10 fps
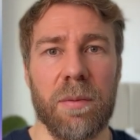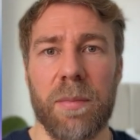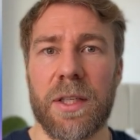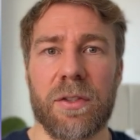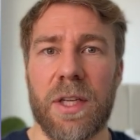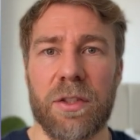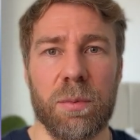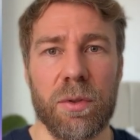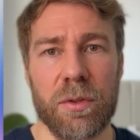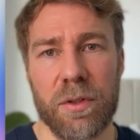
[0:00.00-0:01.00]
it makes
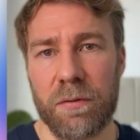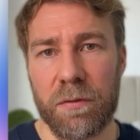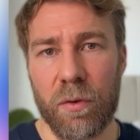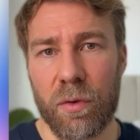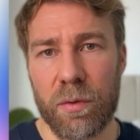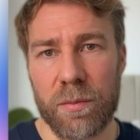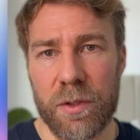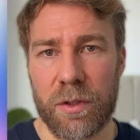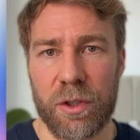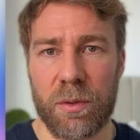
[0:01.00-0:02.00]
dashboards and
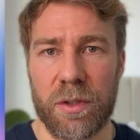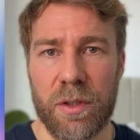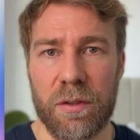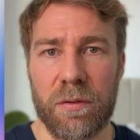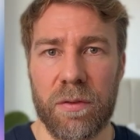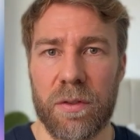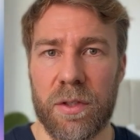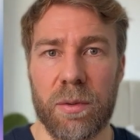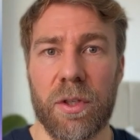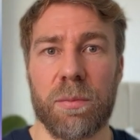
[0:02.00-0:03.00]
forms intuitive,
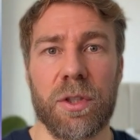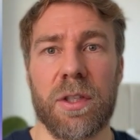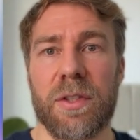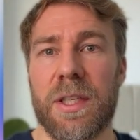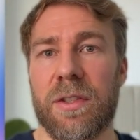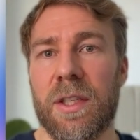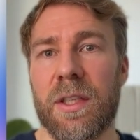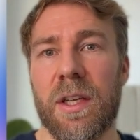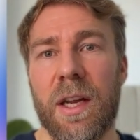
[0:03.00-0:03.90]
so adoption is easy,